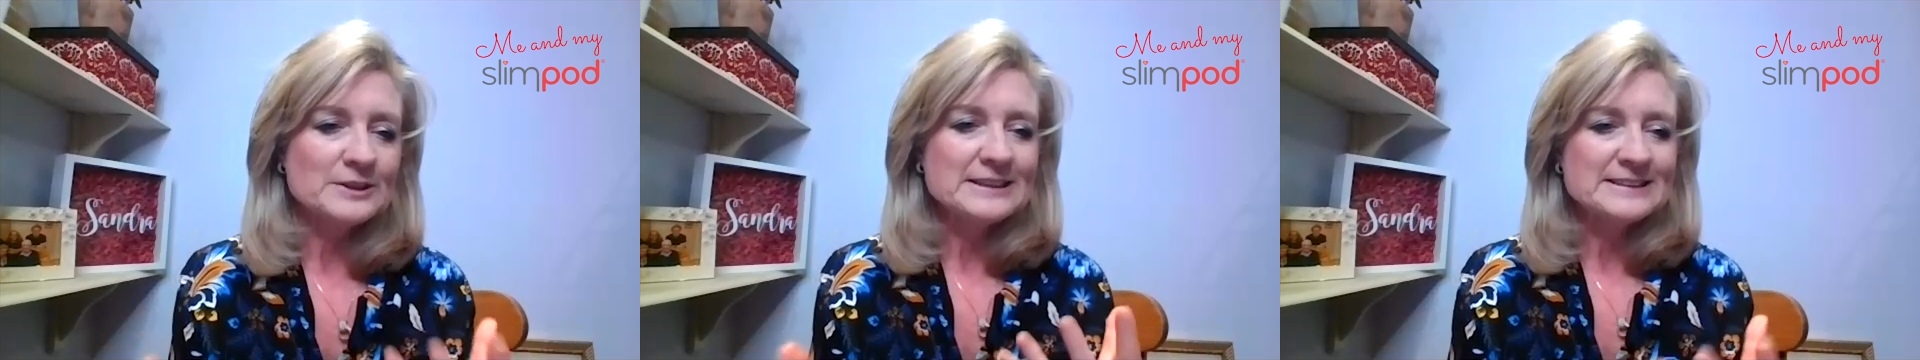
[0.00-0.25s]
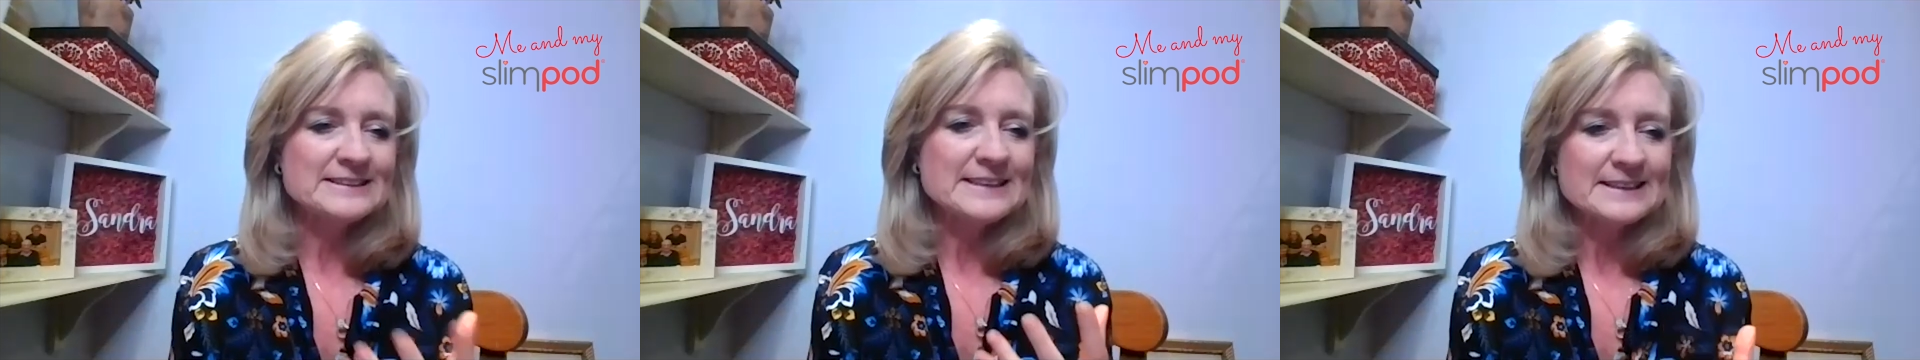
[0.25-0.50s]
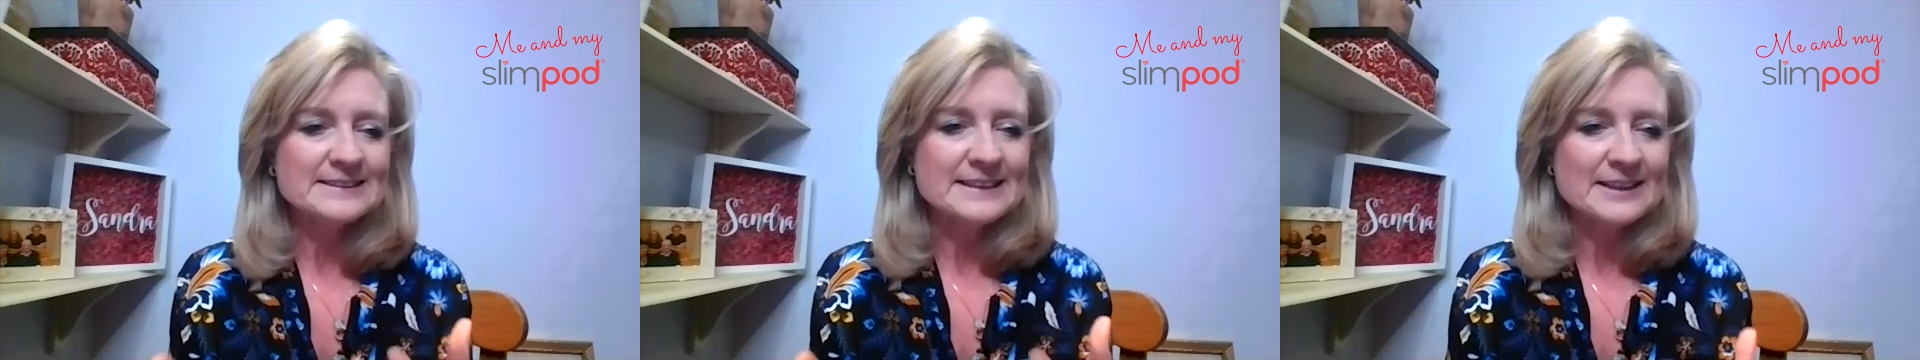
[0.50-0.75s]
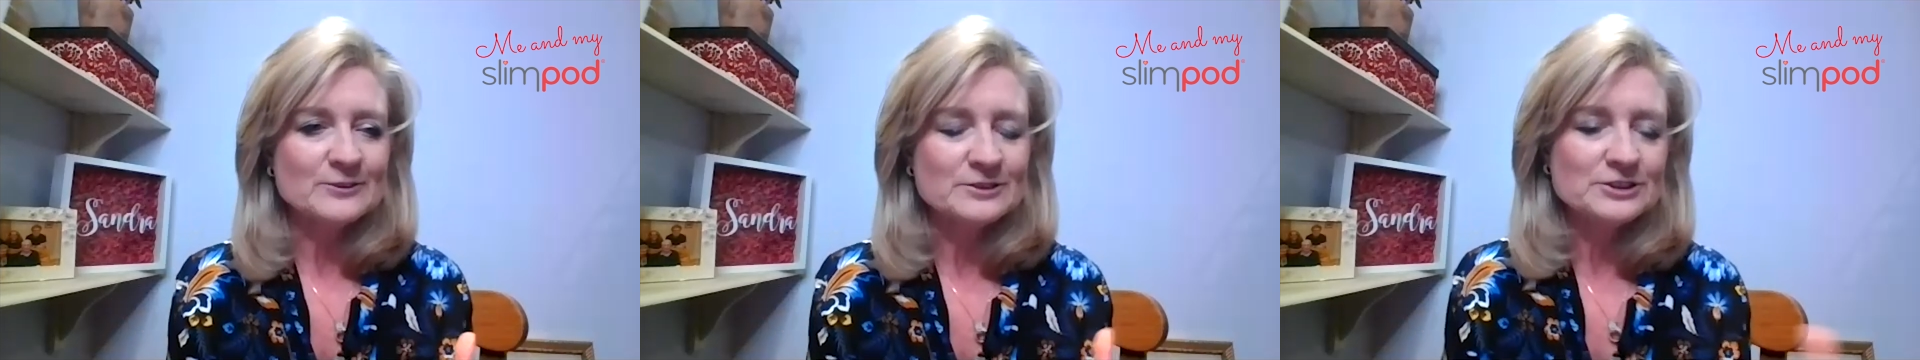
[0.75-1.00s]
this sets
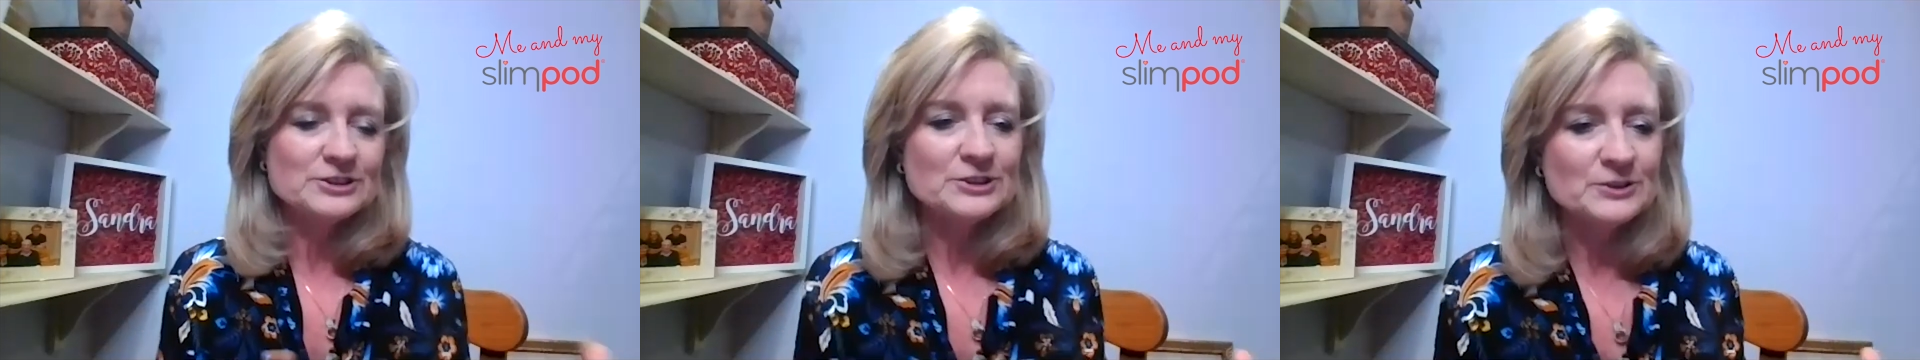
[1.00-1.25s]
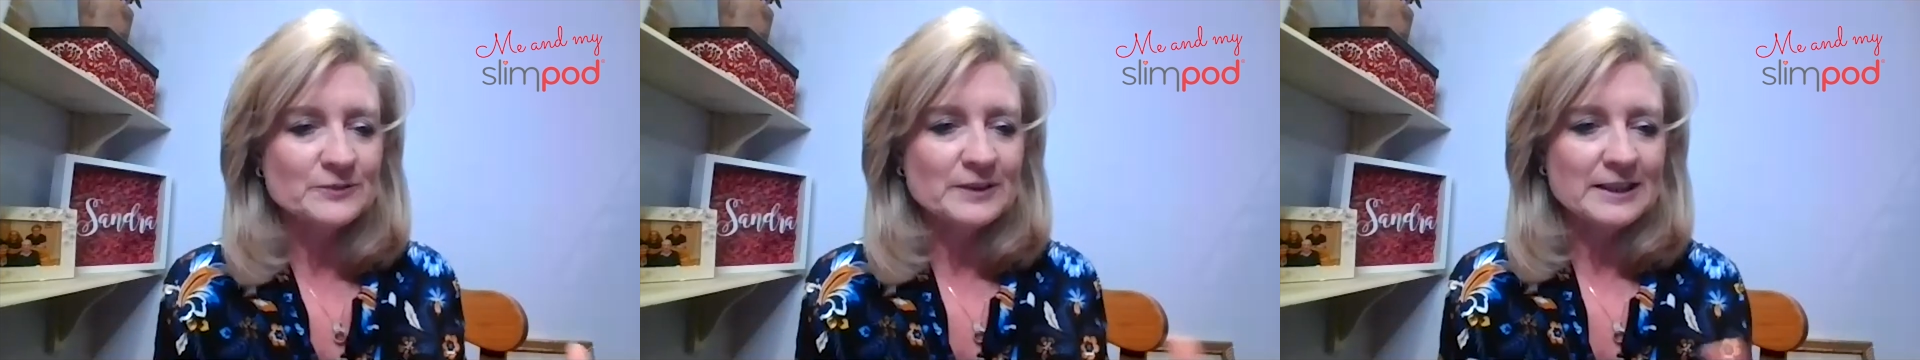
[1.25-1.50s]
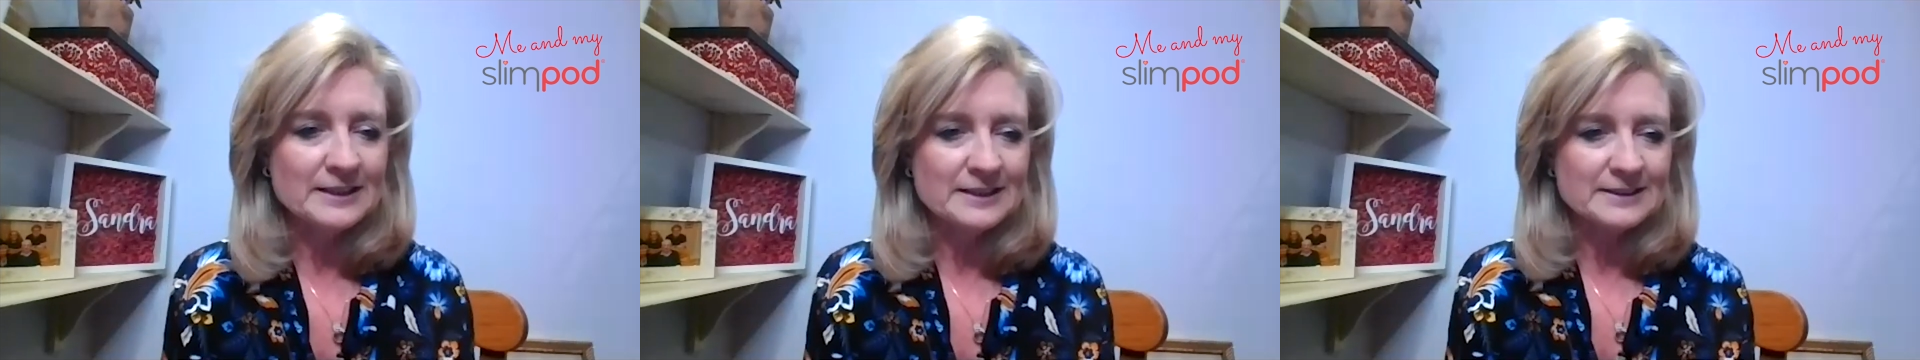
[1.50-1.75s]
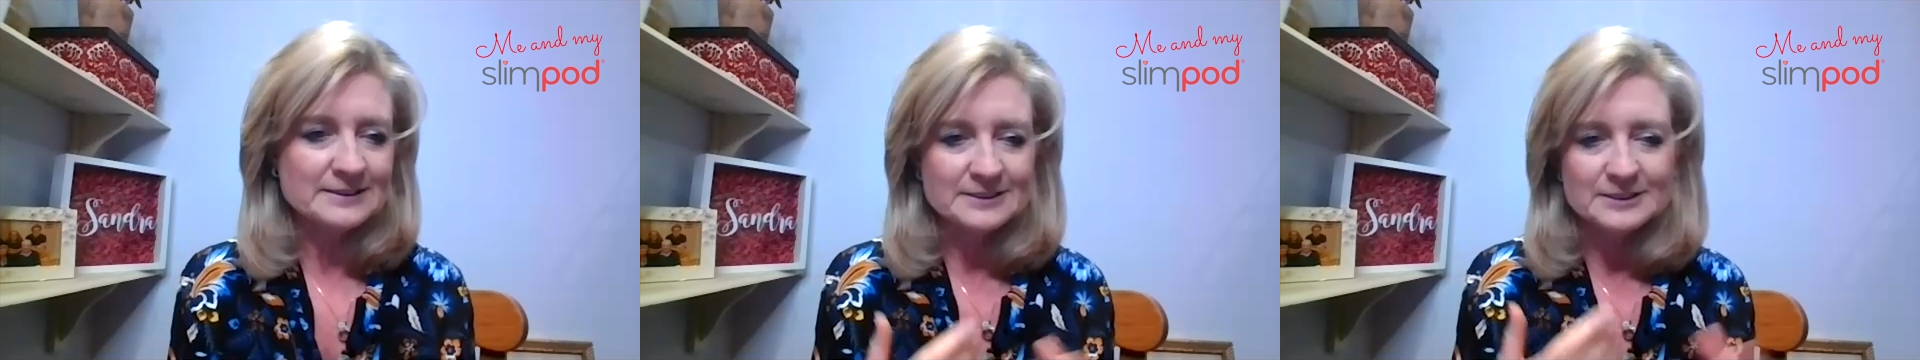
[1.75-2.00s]
out to do,
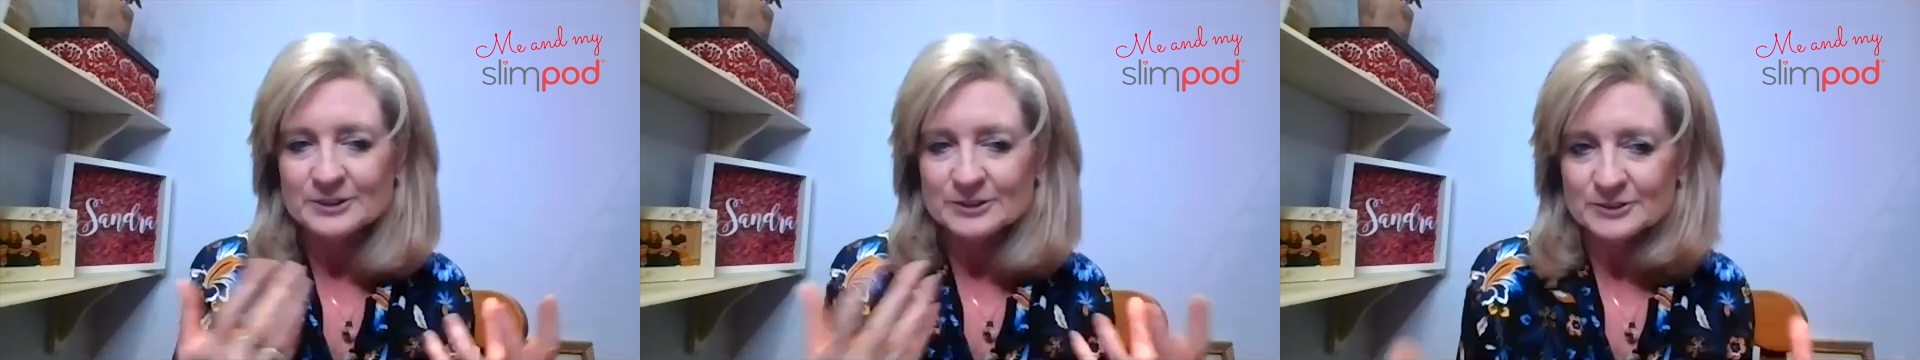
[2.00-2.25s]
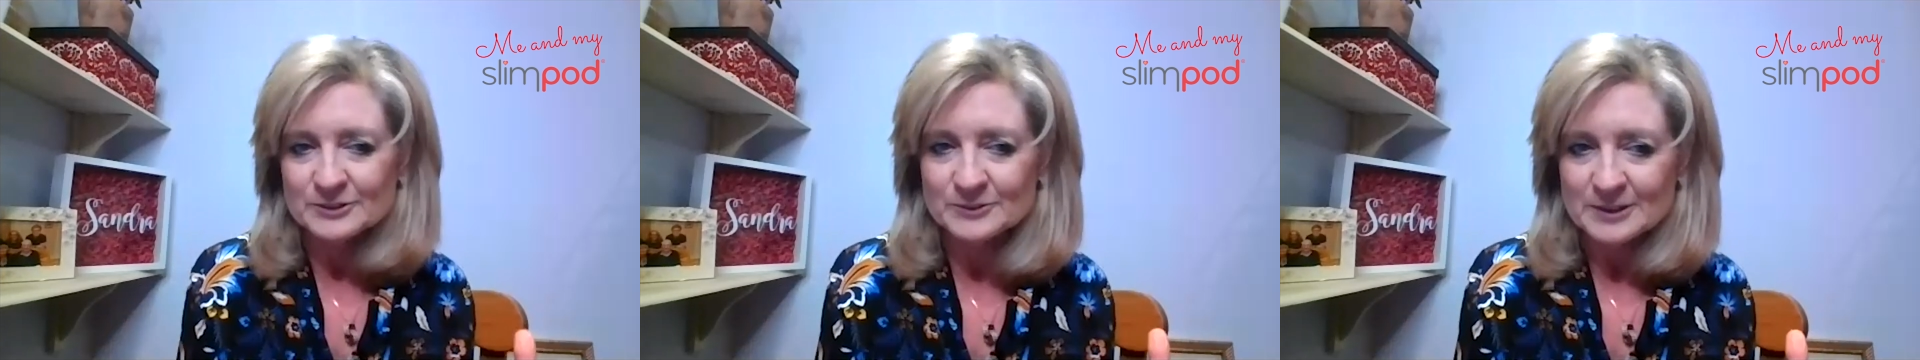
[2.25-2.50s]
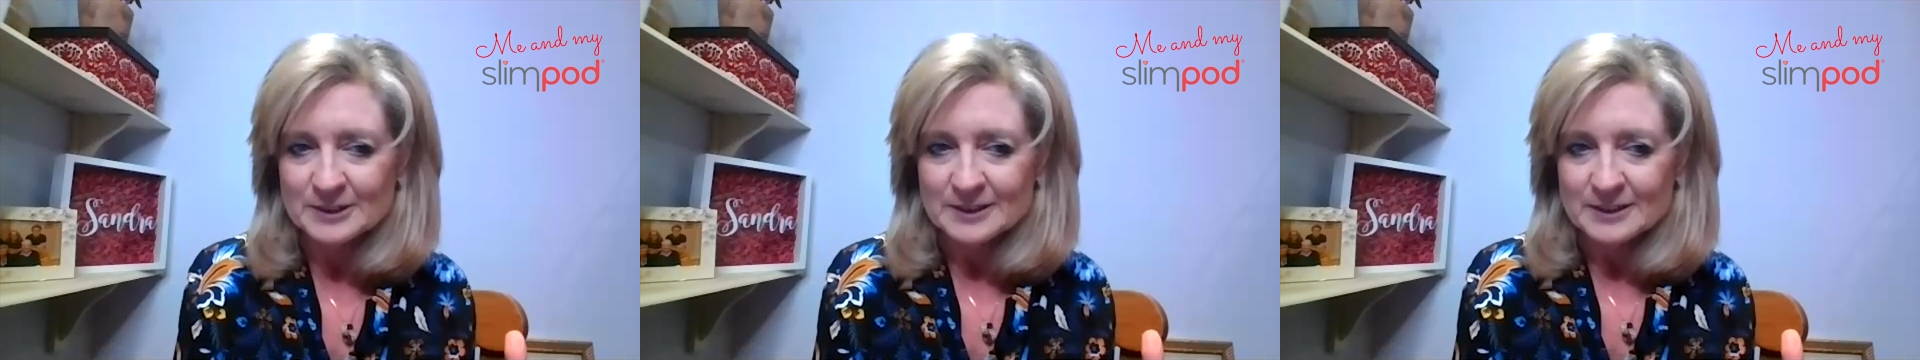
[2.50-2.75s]
really, is to